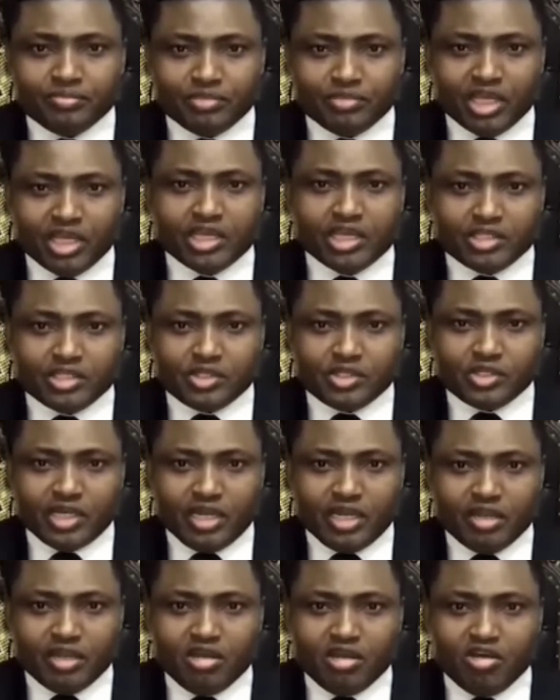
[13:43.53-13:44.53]
It is
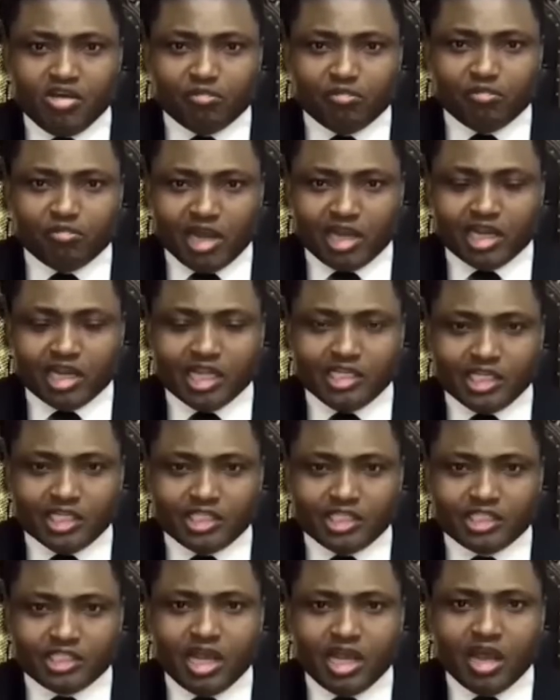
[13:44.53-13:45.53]
replicating in Biafra,